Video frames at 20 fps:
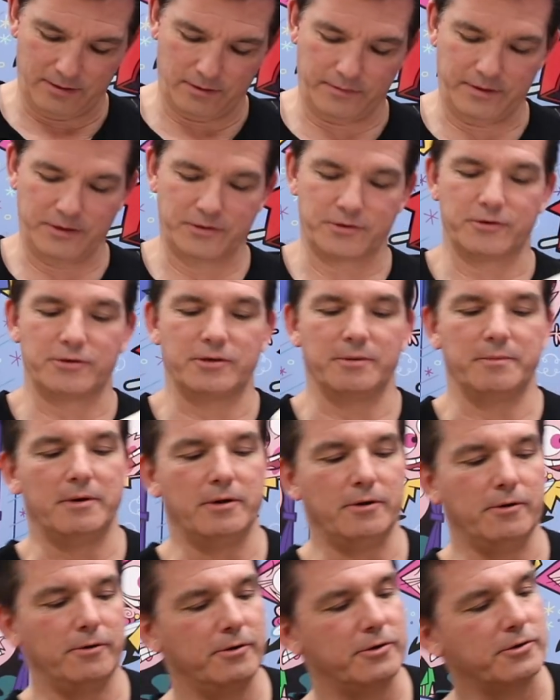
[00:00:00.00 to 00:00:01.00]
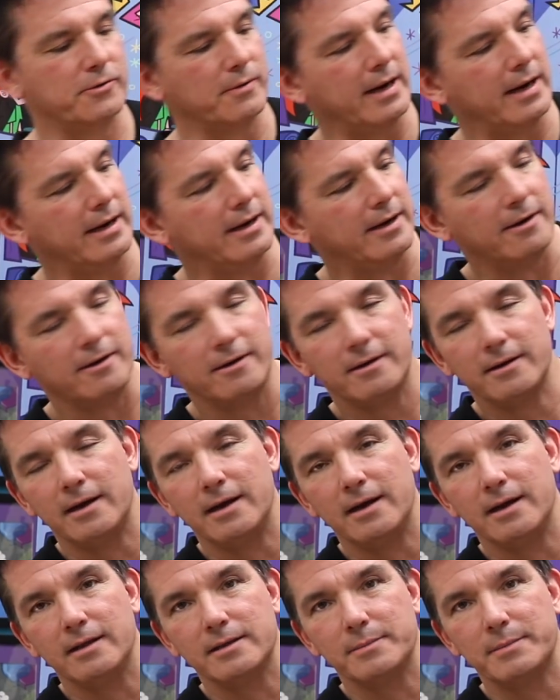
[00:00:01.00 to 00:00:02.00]
cool. These are some NOOGs right here
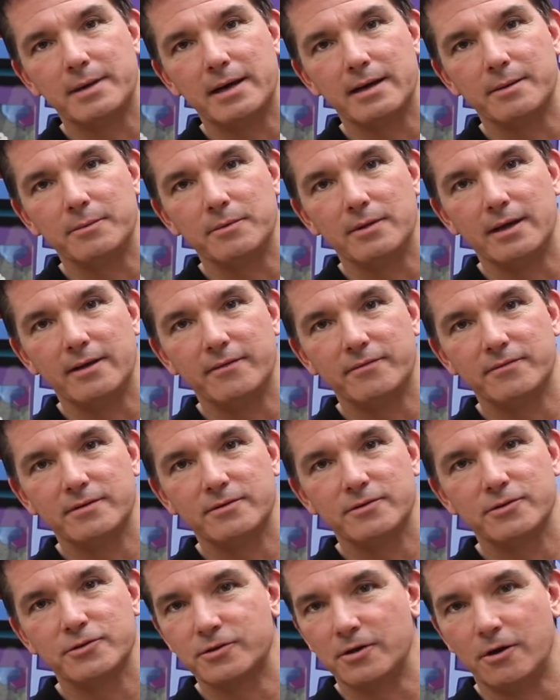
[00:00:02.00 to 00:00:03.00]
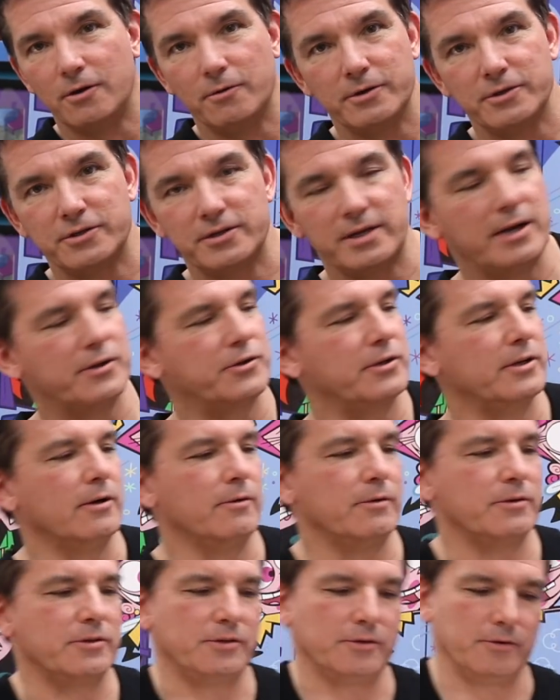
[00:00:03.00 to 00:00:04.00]
on the bottom left. Just always sketching,
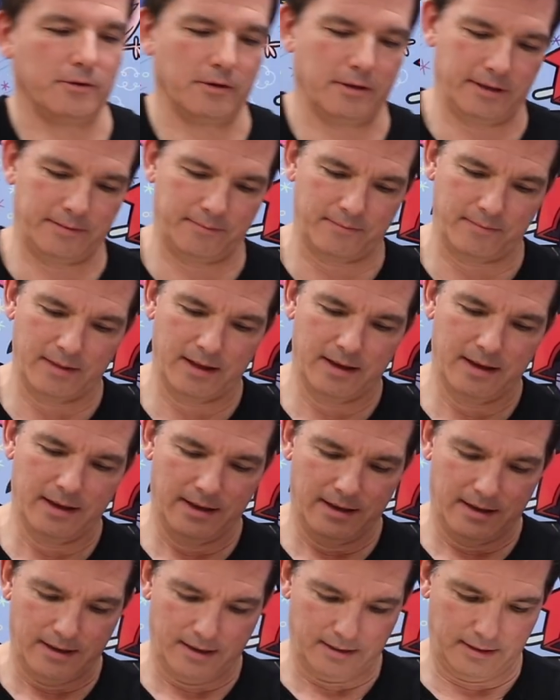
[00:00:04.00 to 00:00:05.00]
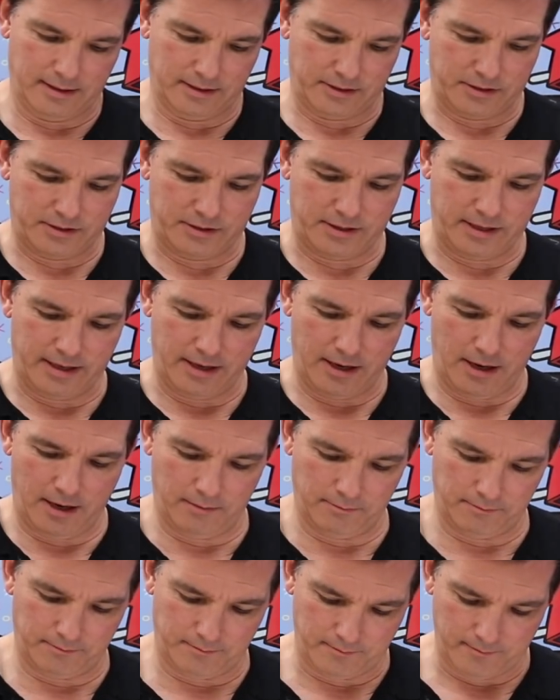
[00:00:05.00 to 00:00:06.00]
always doodling. Let's see.
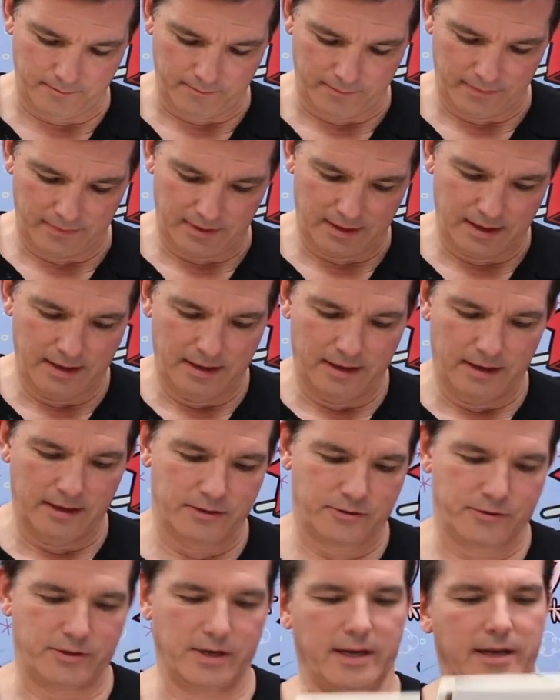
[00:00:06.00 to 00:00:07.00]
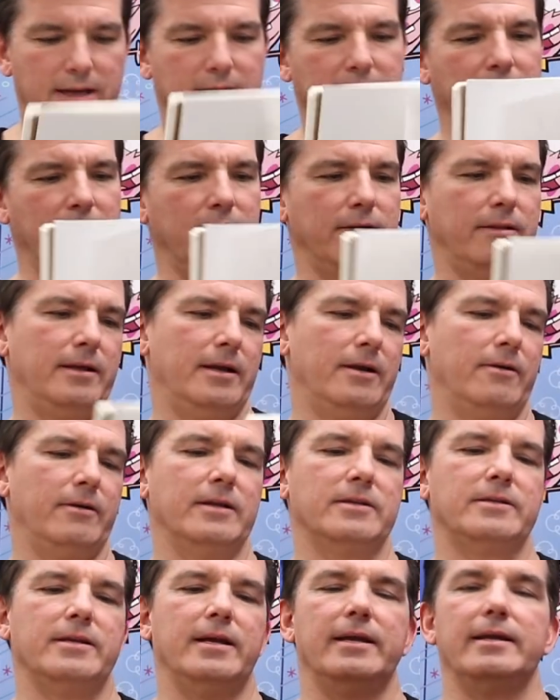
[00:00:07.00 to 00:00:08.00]
Oh, check it out. There
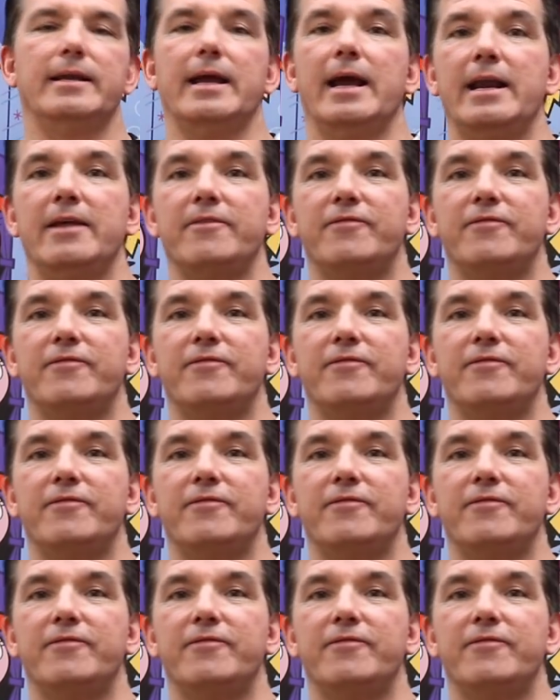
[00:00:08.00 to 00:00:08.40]
is a Danny